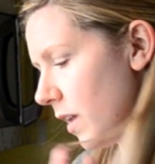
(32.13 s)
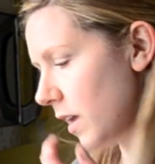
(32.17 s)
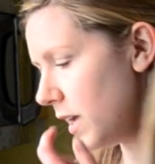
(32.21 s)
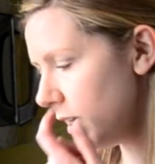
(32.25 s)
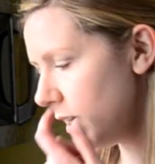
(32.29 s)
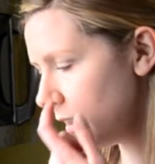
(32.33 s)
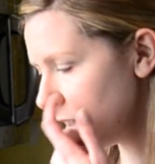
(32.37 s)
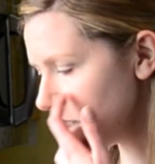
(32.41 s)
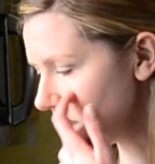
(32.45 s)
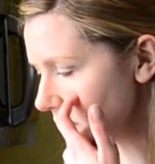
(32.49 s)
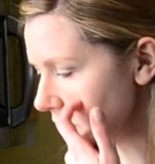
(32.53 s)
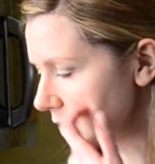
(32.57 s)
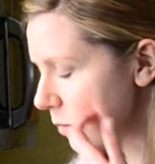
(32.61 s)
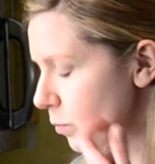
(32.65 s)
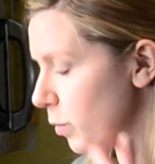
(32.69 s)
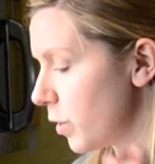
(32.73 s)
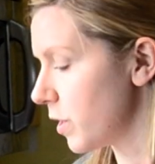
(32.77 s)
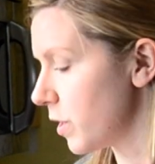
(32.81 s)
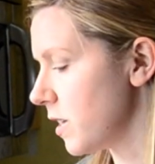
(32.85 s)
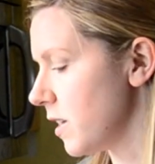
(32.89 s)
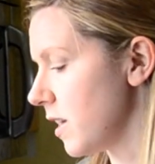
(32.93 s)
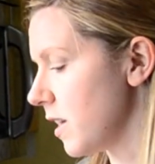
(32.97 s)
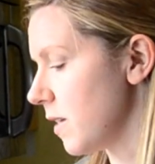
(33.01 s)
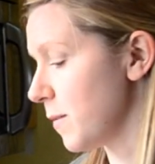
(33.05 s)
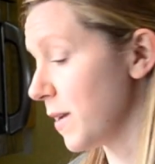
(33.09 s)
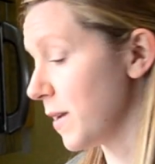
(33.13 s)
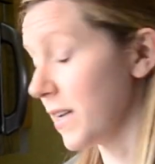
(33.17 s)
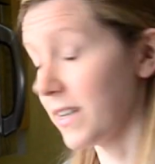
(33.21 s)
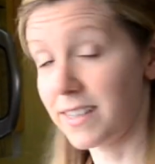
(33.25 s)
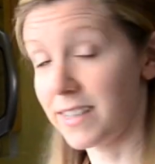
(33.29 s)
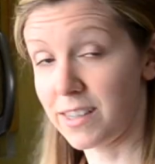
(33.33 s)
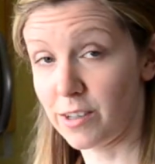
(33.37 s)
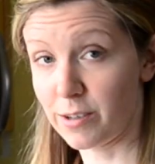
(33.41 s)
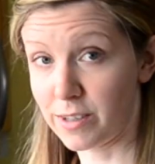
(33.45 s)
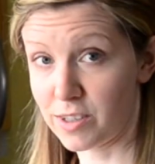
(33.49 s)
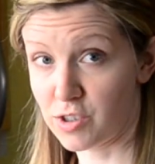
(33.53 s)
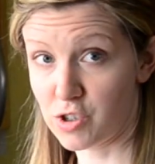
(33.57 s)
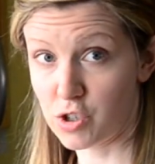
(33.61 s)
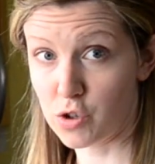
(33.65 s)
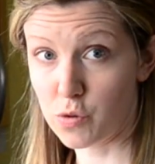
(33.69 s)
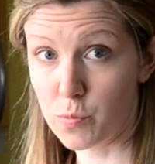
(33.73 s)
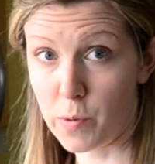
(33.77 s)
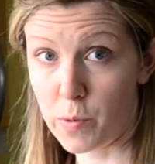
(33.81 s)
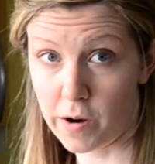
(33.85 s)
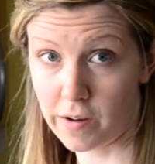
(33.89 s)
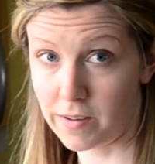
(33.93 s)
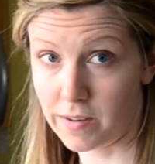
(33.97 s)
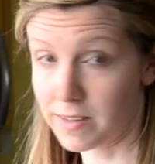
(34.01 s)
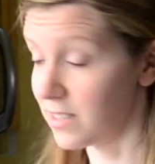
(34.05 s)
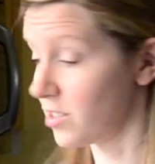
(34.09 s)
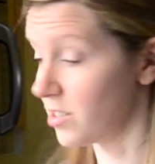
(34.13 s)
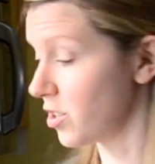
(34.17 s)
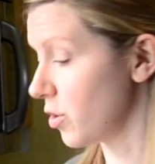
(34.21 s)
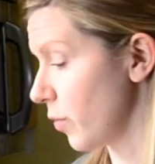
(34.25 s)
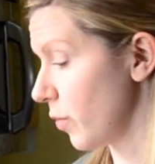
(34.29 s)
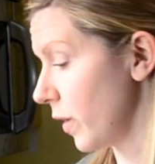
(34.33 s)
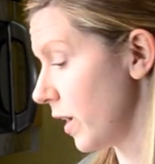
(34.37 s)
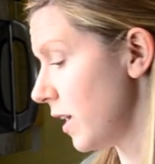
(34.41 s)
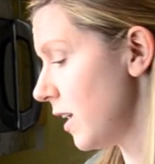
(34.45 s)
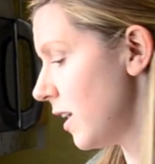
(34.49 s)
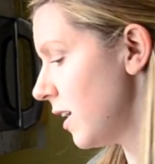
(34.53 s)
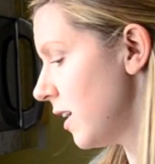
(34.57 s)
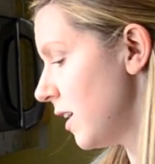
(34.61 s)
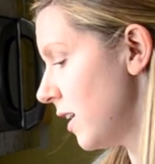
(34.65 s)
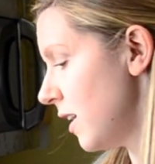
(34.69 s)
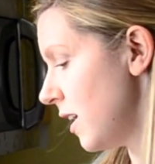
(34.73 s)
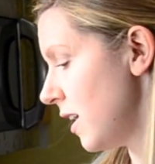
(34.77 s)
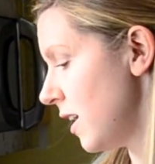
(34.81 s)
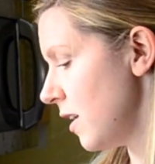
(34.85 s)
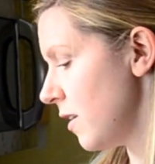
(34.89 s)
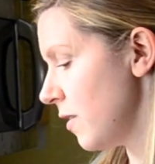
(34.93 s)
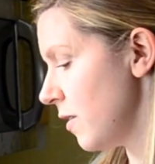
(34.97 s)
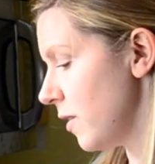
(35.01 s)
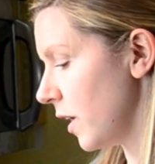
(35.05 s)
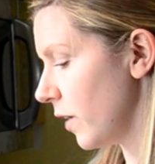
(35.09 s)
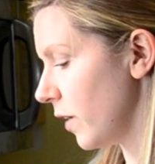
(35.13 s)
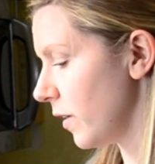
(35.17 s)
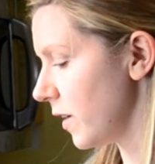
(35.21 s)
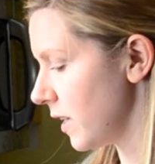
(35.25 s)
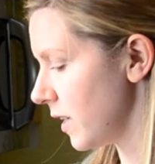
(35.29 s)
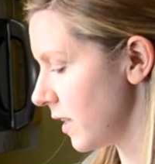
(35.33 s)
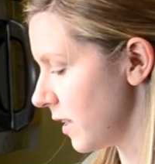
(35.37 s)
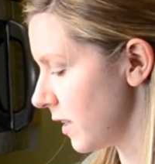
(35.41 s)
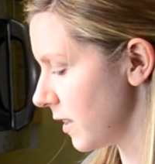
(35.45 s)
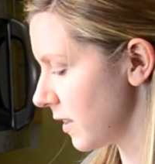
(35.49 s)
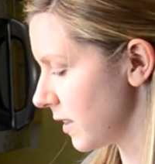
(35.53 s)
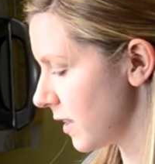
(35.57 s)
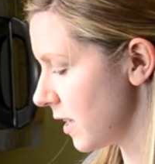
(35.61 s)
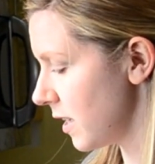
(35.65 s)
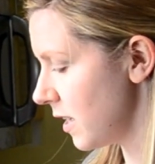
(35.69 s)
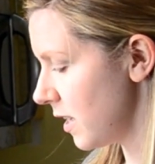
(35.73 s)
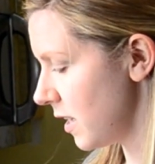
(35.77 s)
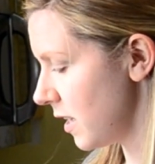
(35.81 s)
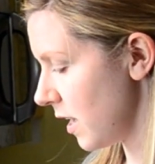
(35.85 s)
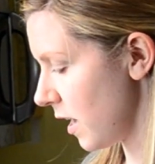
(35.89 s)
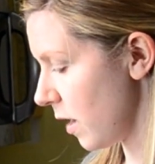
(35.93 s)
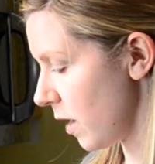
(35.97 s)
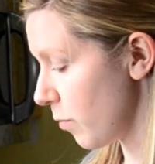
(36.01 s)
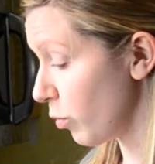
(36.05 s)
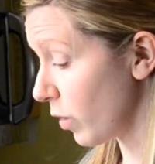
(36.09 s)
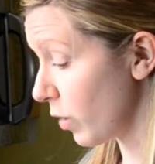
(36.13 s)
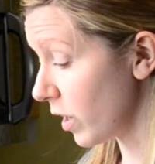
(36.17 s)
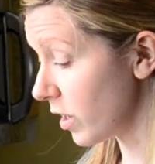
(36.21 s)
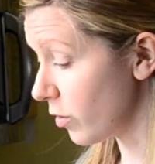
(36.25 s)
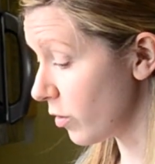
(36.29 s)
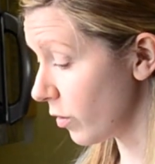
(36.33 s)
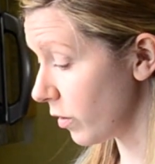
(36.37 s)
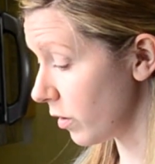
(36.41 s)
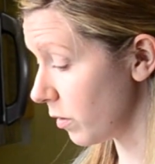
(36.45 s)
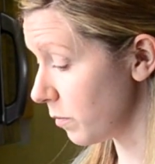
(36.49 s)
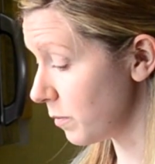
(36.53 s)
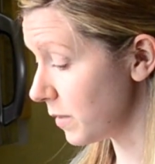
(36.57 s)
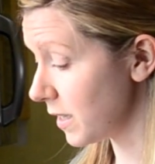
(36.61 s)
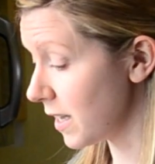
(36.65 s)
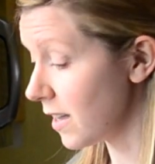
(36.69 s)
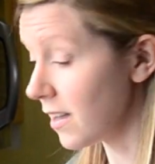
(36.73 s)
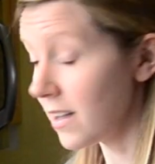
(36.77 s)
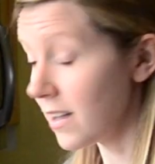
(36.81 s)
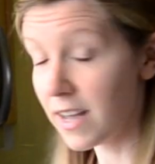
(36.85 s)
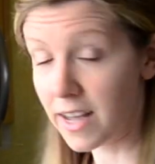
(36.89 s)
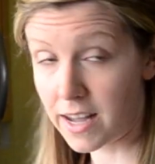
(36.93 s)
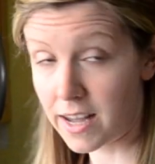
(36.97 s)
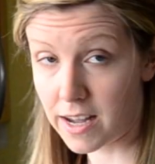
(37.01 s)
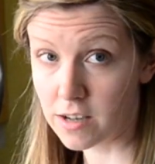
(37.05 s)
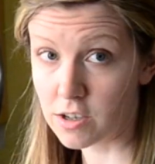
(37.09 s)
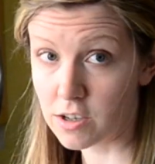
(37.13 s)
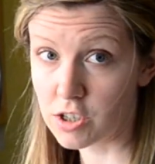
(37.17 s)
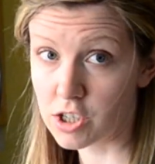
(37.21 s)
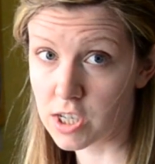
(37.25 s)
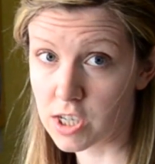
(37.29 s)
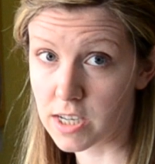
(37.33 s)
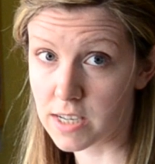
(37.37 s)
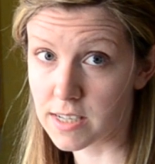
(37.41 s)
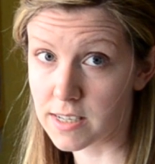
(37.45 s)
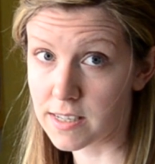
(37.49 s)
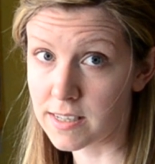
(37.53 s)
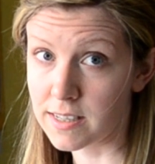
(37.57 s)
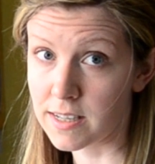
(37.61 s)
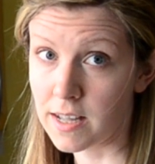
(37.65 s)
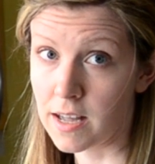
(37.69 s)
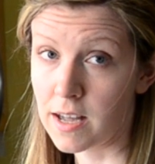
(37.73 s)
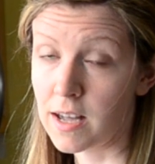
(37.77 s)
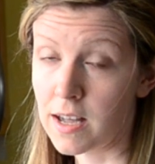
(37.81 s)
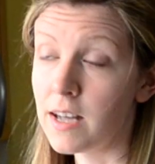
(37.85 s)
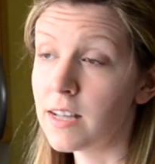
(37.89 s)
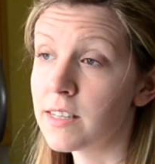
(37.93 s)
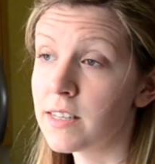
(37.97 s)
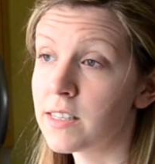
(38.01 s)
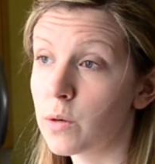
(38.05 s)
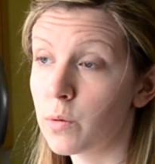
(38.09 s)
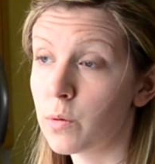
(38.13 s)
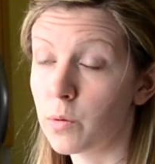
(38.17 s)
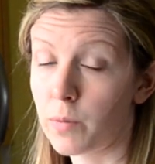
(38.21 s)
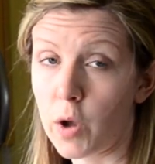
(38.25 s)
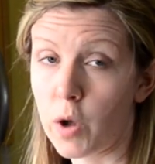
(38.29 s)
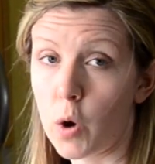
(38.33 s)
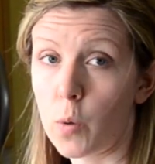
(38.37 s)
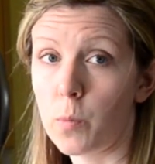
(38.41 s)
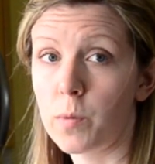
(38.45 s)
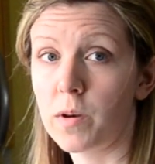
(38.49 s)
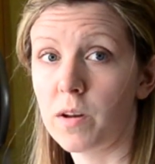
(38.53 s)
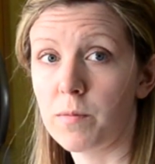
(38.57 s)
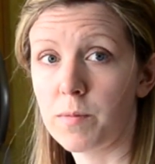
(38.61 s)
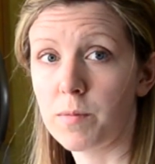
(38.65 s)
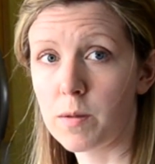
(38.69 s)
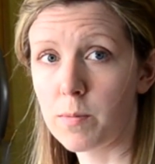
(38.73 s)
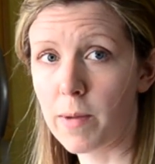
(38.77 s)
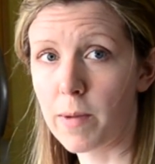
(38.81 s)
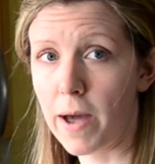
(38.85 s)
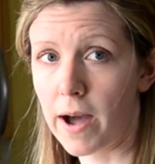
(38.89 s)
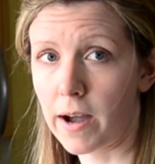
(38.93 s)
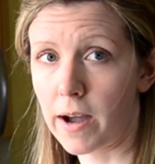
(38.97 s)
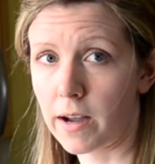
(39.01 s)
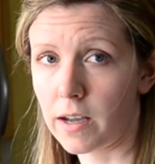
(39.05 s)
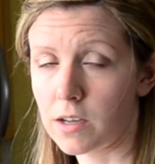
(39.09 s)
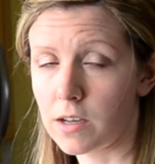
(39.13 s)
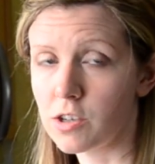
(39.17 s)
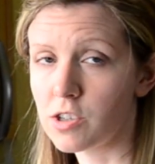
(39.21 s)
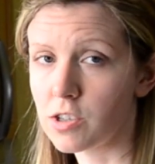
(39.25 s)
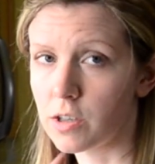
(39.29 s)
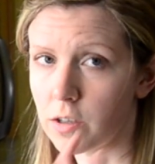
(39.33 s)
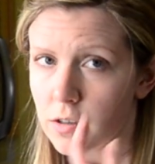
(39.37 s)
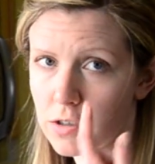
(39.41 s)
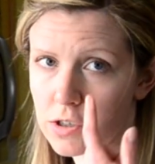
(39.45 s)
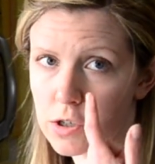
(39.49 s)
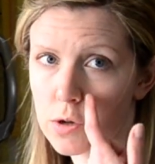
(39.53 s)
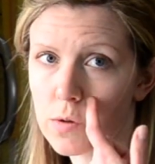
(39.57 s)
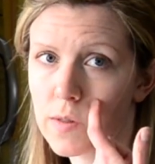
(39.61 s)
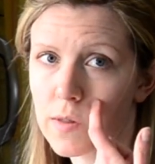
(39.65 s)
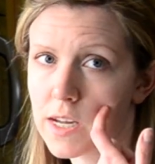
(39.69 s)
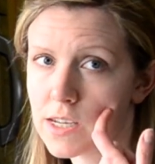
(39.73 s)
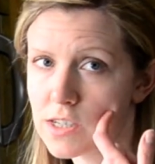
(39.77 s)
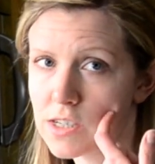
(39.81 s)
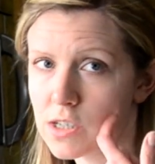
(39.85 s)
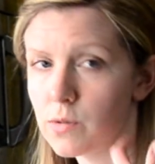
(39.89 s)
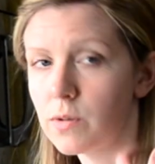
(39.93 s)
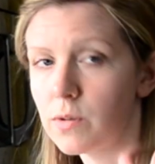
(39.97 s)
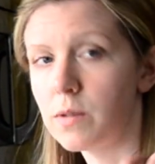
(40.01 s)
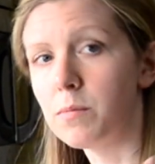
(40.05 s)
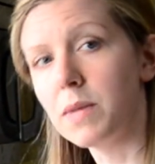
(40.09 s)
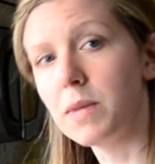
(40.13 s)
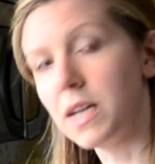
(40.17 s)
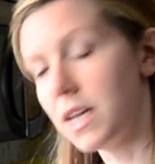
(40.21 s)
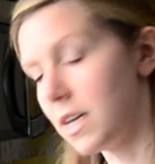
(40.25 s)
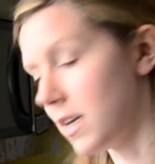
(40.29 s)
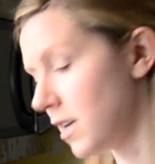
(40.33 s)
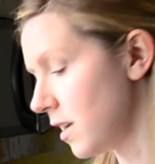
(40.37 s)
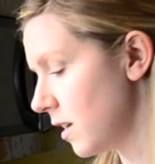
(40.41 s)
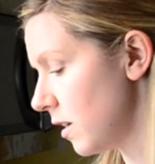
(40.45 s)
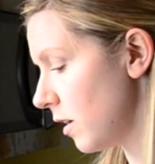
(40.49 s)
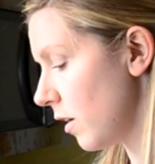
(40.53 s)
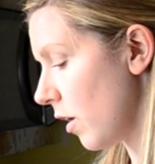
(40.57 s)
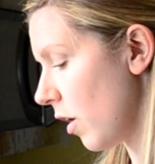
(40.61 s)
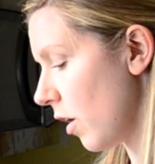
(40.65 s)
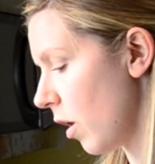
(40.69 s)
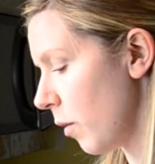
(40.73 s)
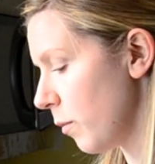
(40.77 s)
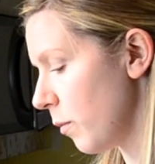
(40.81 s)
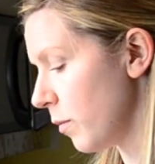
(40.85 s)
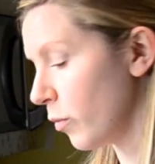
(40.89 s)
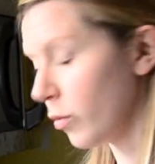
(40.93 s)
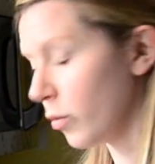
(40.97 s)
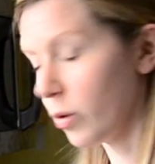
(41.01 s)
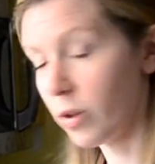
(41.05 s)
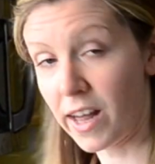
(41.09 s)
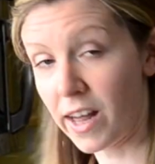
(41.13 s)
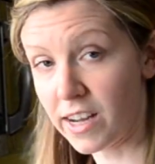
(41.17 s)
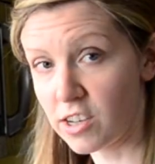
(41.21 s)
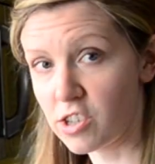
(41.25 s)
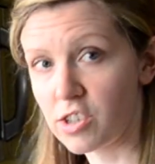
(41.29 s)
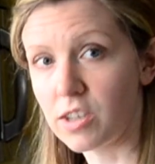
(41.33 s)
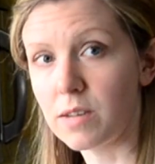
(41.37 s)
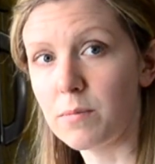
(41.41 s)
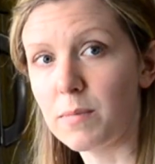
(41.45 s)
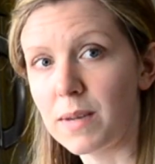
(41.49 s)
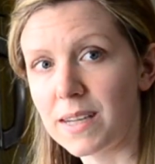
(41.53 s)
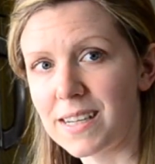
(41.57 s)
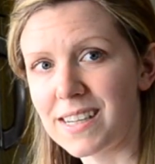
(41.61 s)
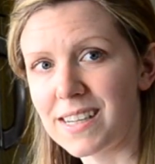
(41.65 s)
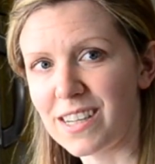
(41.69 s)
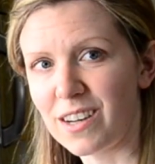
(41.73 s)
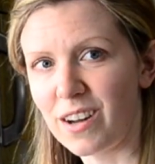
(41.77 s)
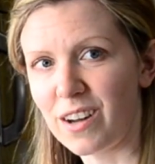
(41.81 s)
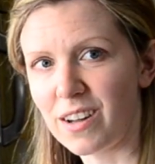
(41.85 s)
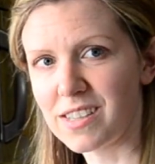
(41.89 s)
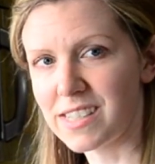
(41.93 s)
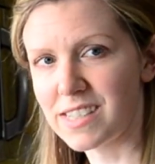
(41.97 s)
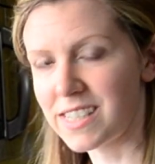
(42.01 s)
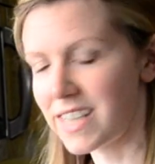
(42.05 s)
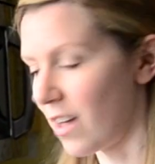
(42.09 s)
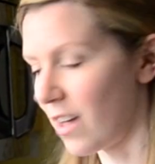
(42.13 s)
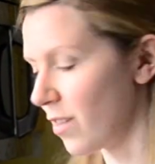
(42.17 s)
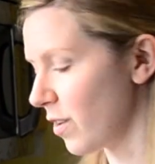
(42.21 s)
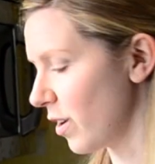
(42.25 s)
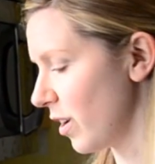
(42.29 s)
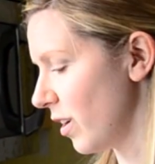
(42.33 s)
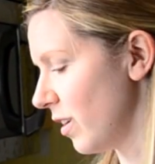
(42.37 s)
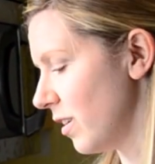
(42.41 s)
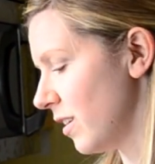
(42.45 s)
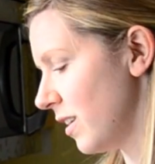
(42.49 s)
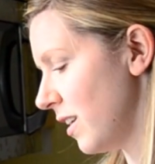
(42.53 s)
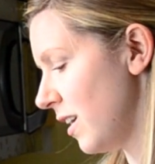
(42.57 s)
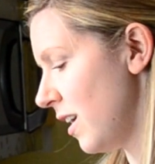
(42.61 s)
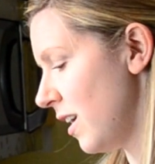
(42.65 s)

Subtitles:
And this is pretty neat because there's two parts to it. There is breadcrumbs and cheese. So when we open up the package, and I'll show that to you in a minute, we'll actually mix it all together.